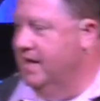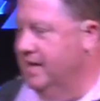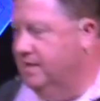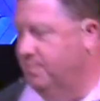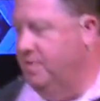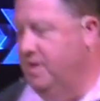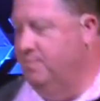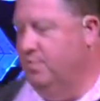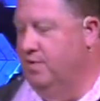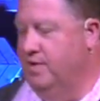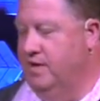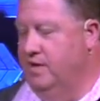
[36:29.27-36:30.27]
the
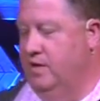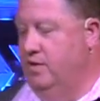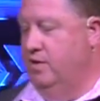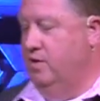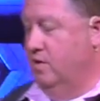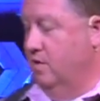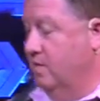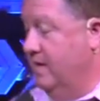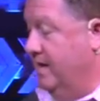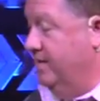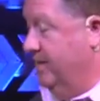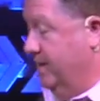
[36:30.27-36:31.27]
people that are
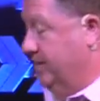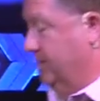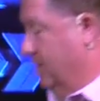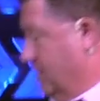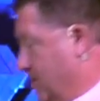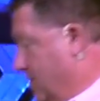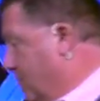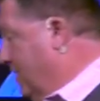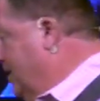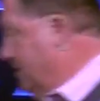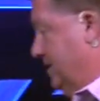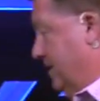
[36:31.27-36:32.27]
around us are the
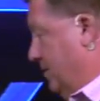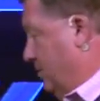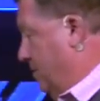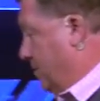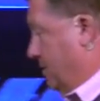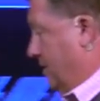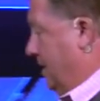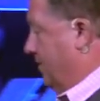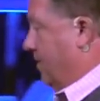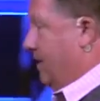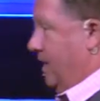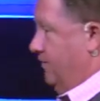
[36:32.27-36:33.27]
ones that we're going to give
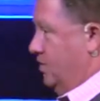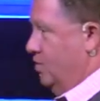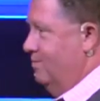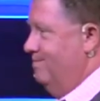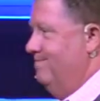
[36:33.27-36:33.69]
our life to,